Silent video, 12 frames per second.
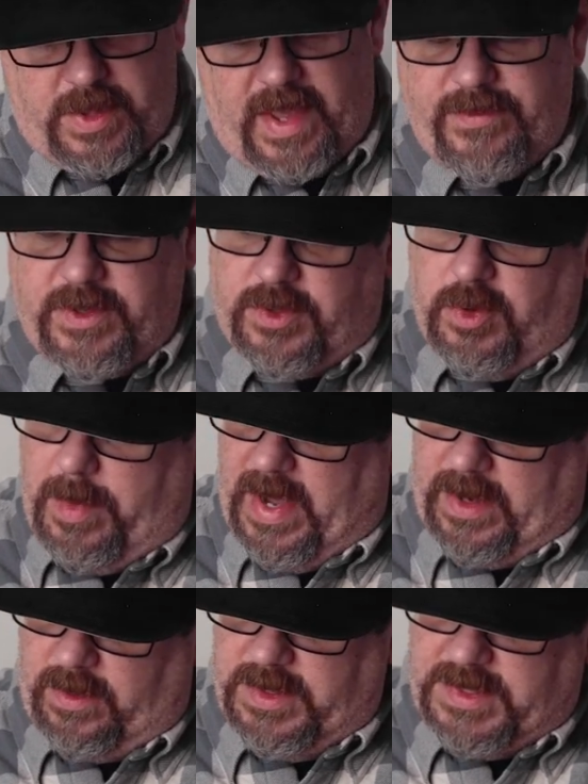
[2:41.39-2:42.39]
they have the 2
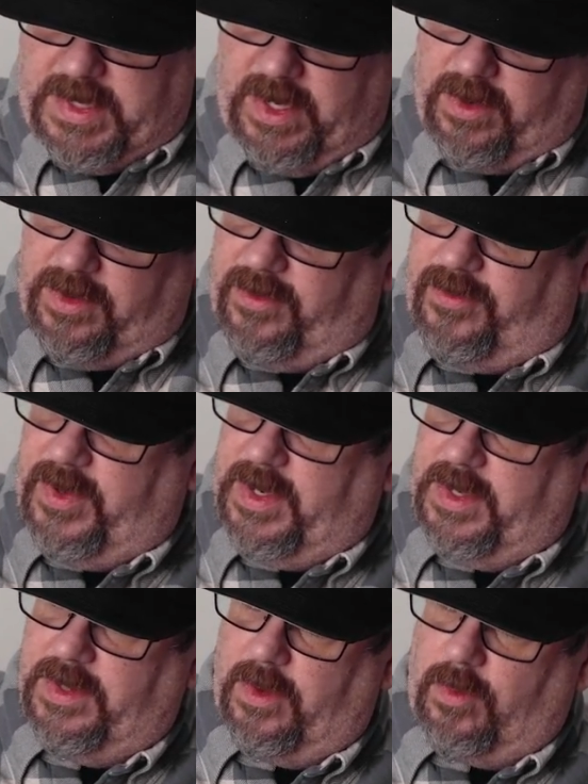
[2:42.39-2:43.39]
batteries here that fit
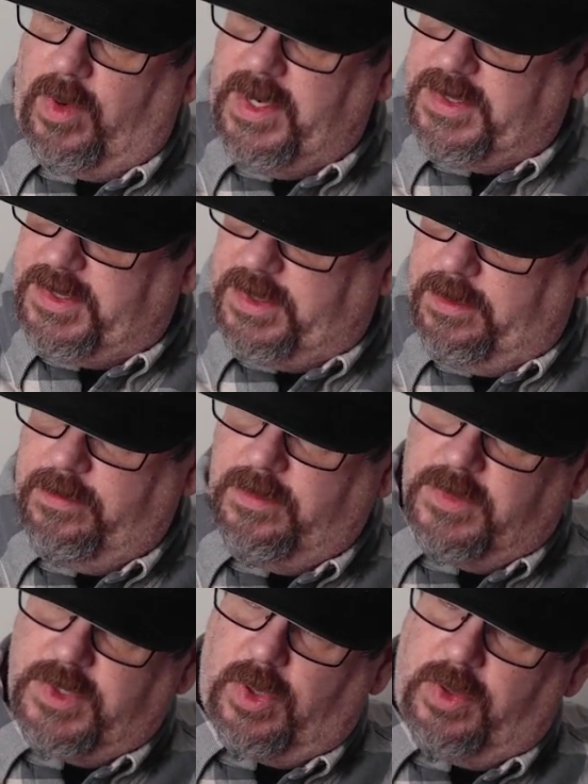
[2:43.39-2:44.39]
in the wrist.
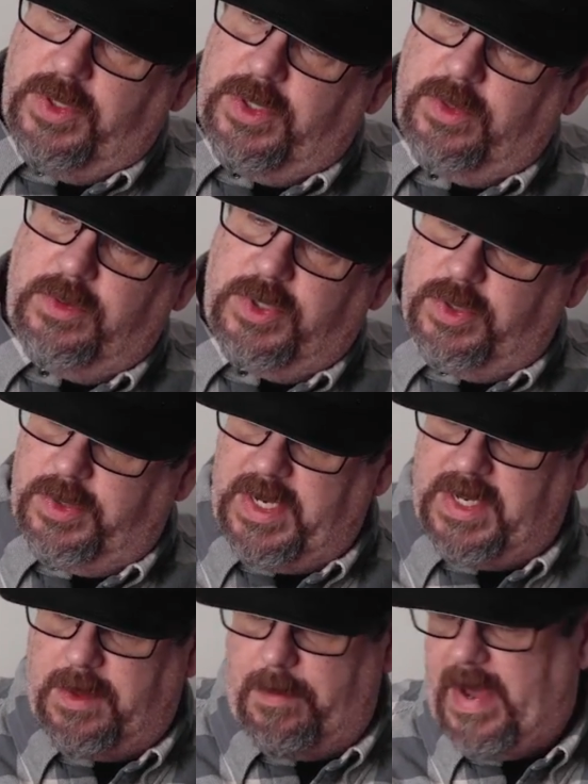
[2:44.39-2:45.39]
So all you do is you
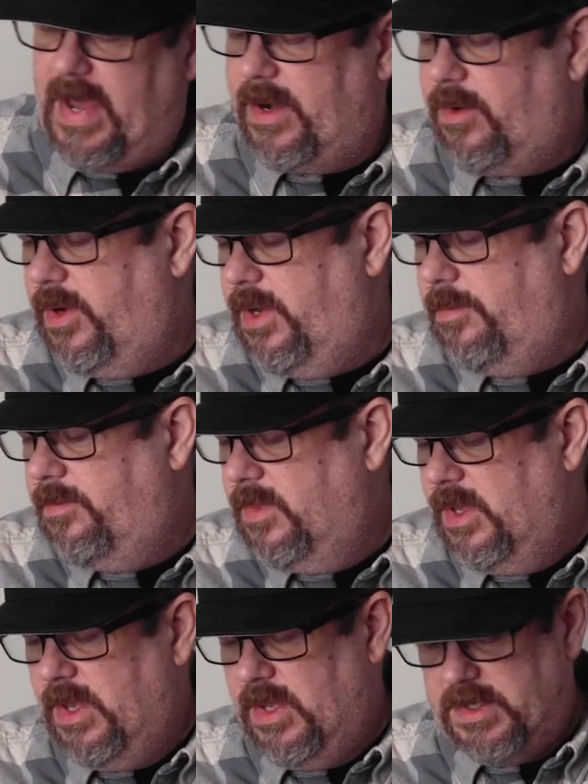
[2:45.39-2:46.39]
take the battery,
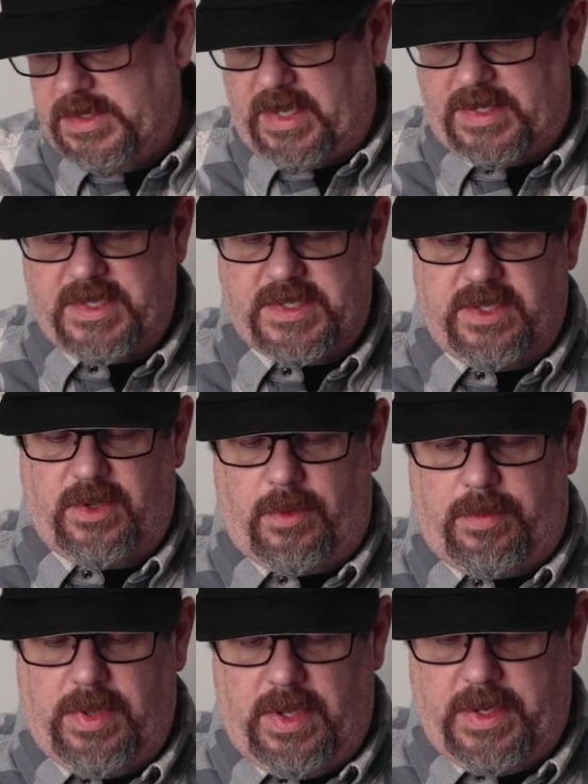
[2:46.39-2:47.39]
it's got this little
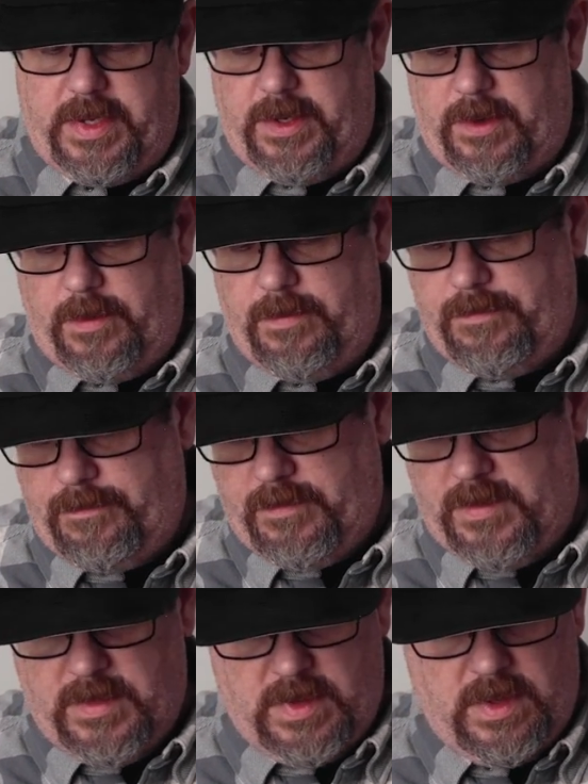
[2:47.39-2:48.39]
plug here,
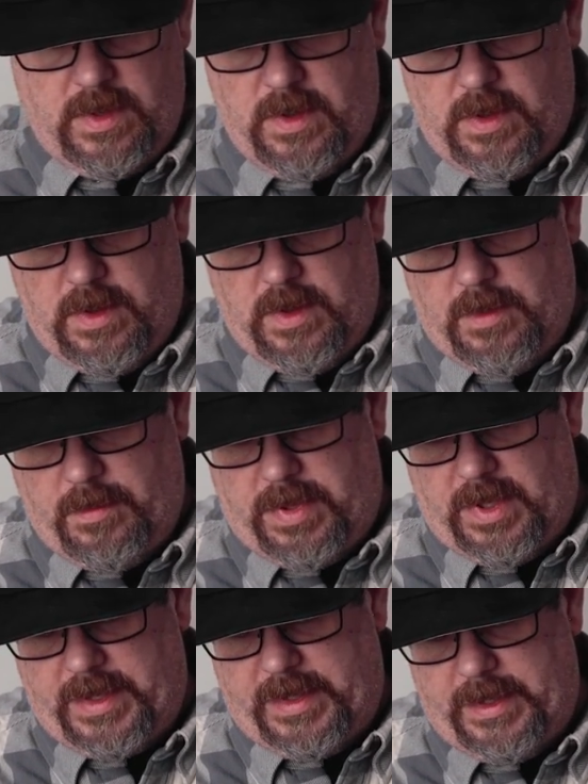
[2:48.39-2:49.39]

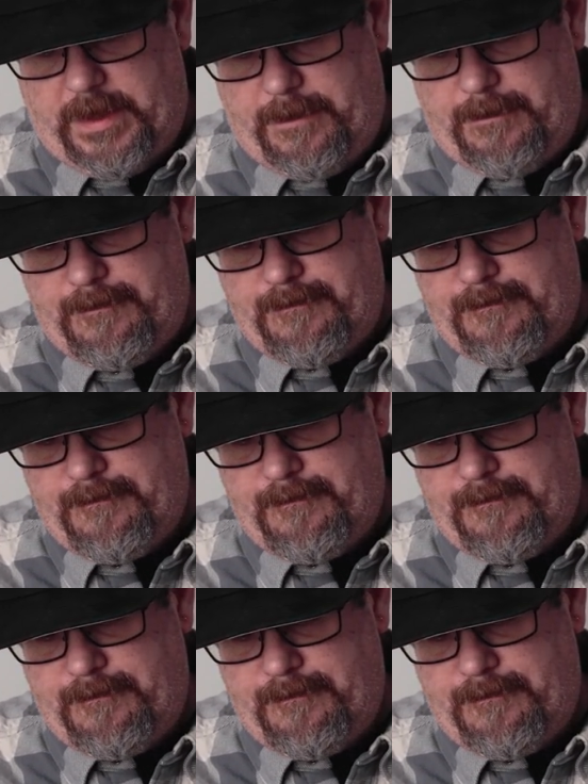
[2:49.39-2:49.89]
plug it in,